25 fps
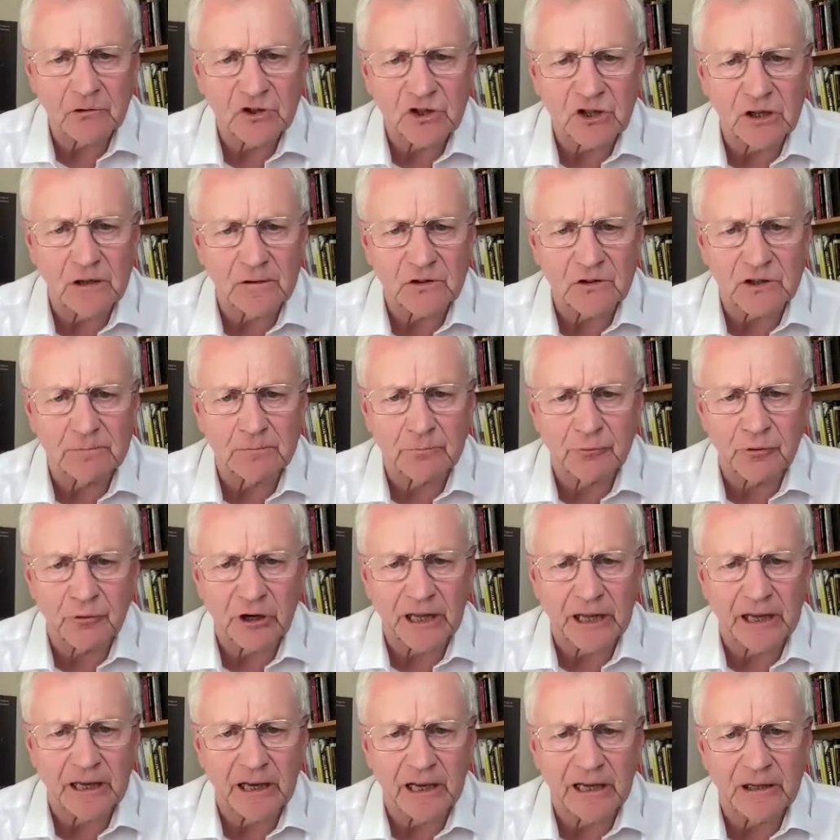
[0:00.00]
you served some
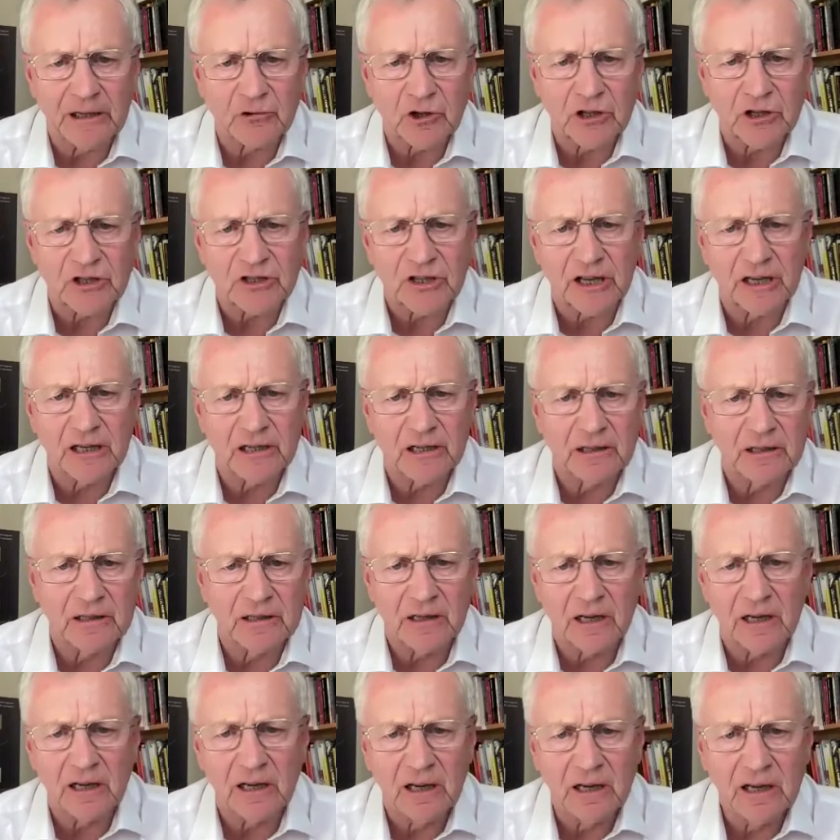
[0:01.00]
pretty interesting
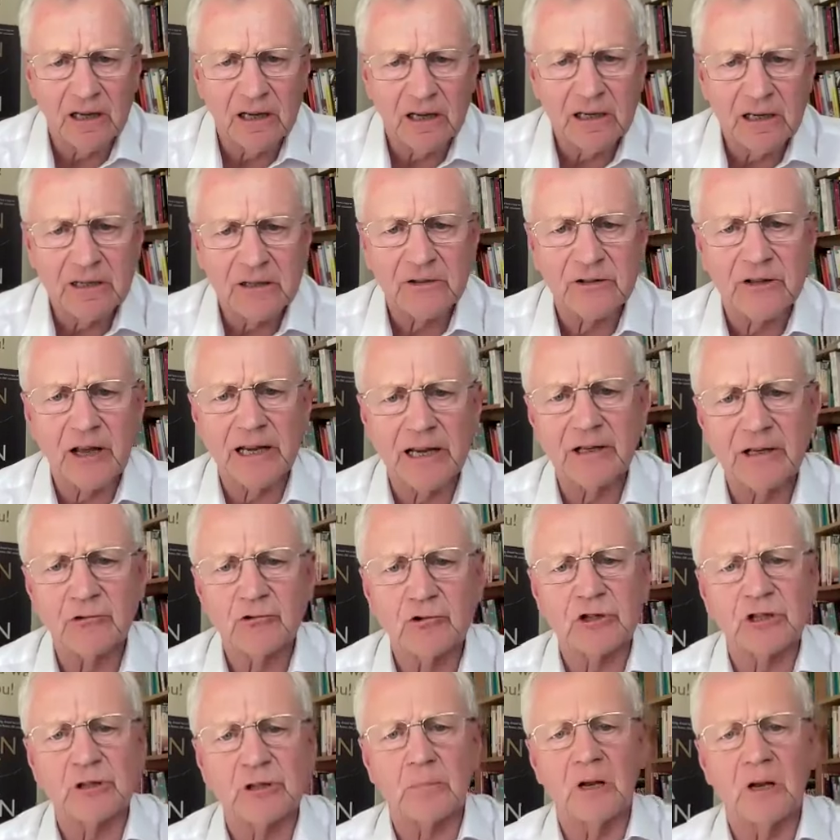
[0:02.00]
and
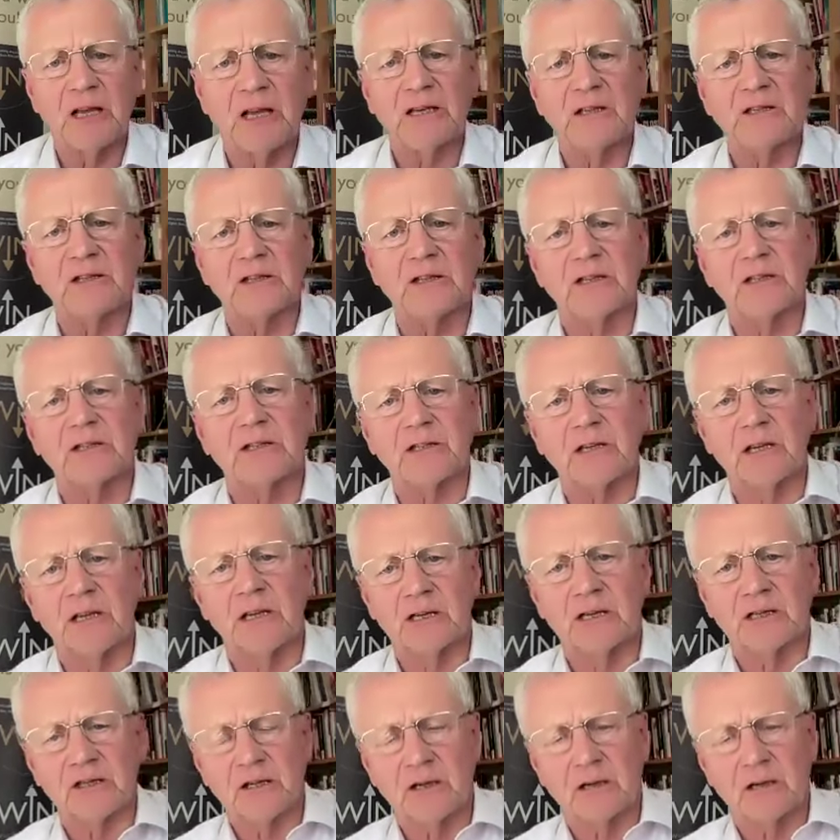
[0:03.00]
dangerous places,